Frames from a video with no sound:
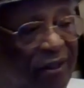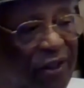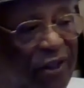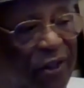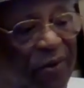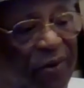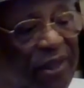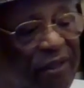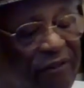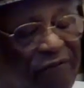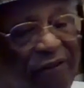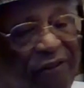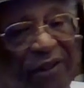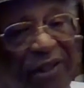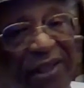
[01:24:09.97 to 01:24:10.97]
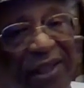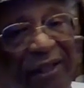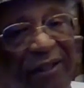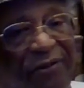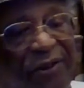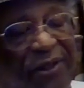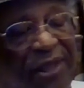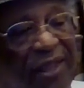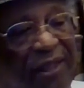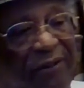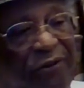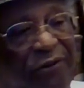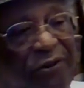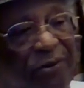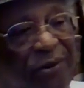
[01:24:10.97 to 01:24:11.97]
donated
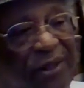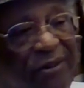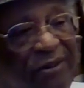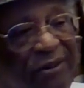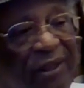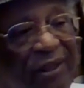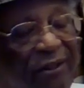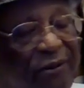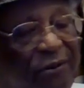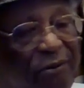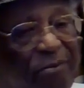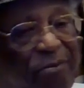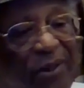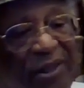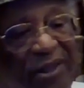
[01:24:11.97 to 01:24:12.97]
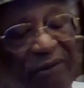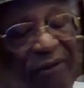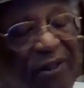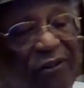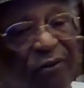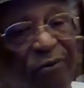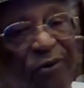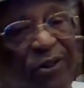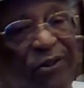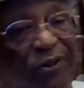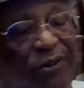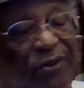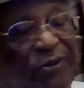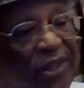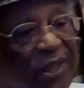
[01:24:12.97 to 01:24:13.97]
$50,000 to us through Preservation
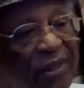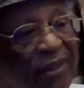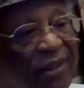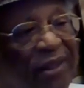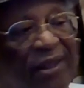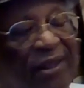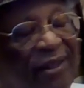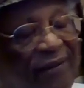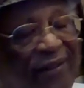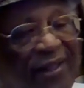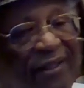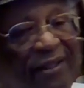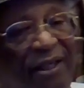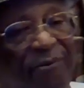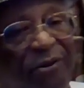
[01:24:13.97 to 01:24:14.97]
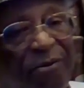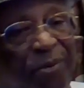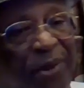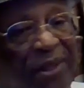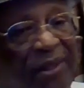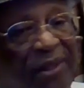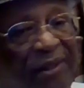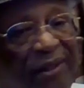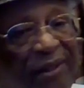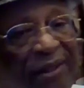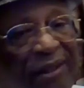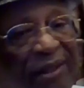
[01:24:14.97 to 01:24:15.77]
Resource Center. They kept the money.